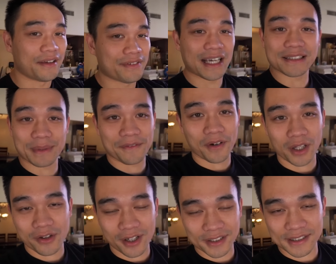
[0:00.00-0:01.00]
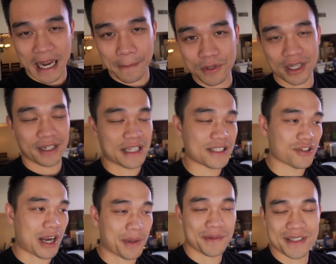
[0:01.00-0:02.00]
If you guys have been following on Snapchat and
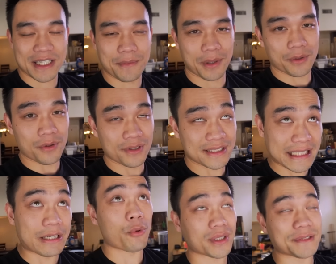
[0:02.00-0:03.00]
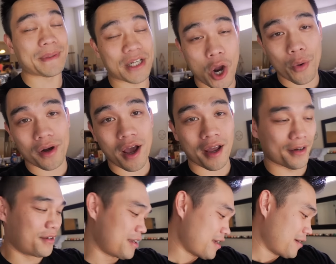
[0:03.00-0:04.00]
Instagram, you've seen what's been going on.
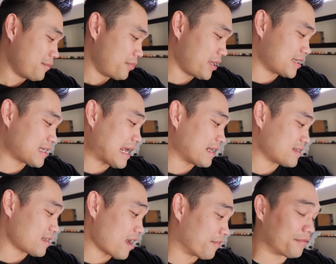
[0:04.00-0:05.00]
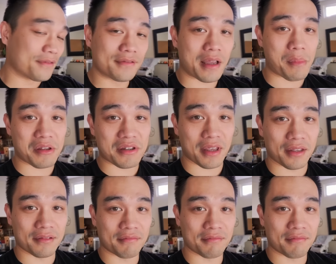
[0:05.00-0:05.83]
Pretty exciting stuff, I must say.